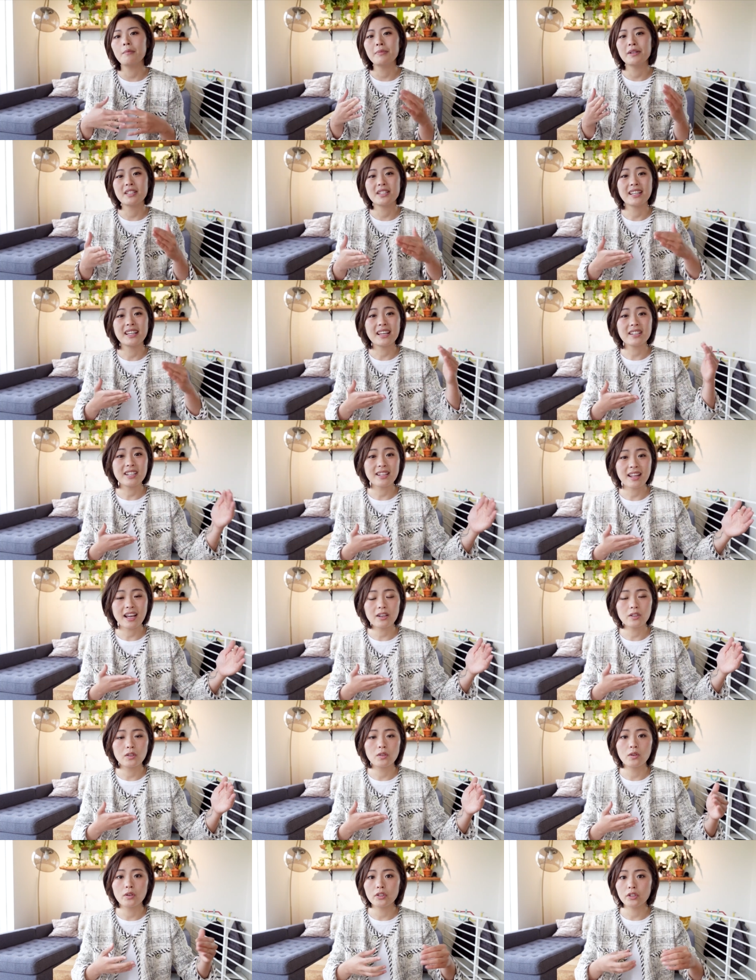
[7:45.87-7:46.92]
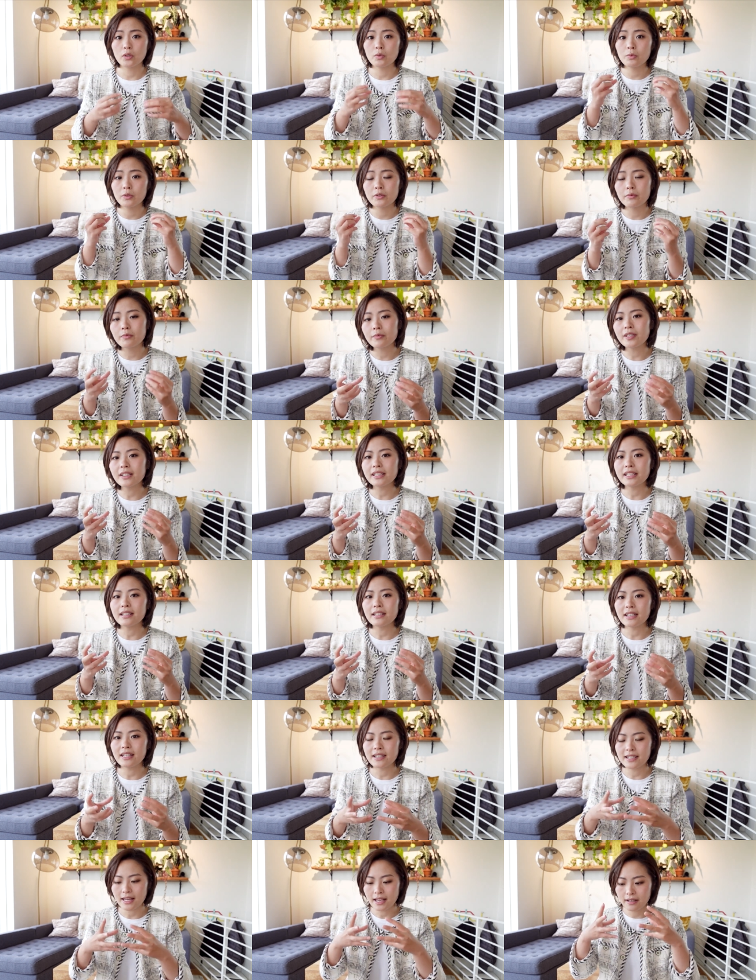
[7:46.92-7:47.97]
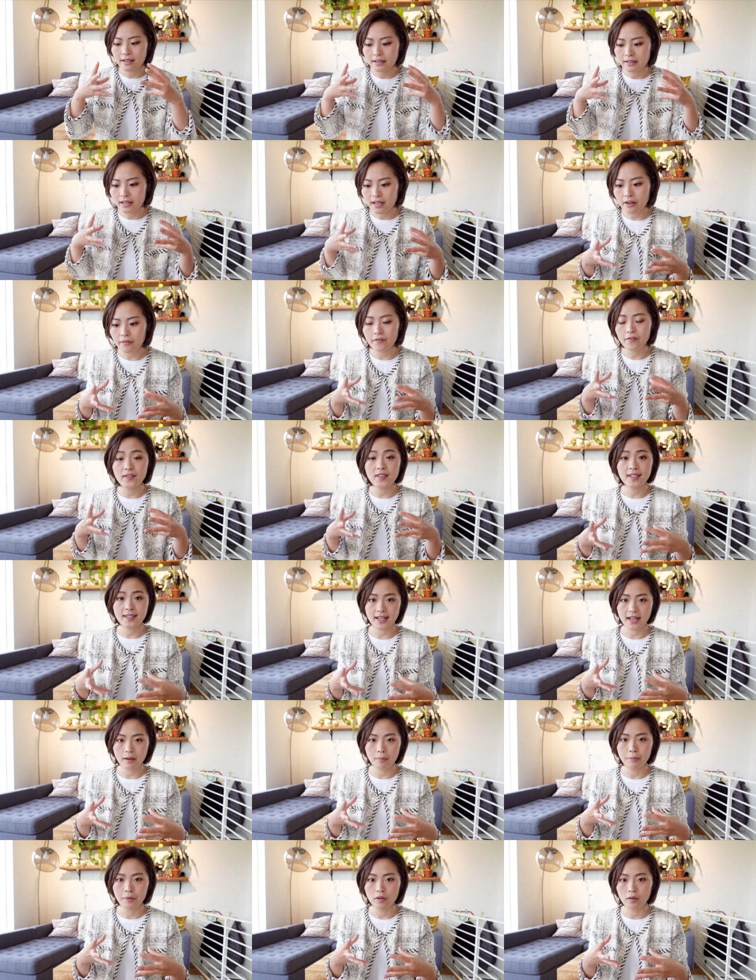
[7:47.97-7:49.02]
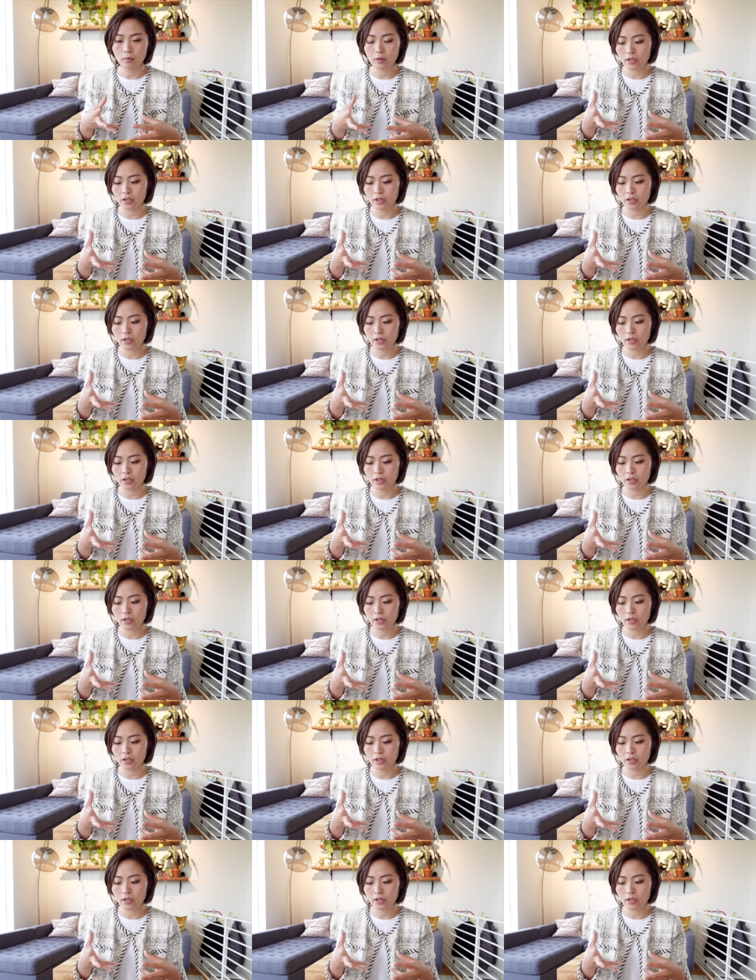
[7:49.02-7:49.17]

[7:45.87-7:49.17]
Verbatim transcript: But to get to that goal, you would really need an enough sample.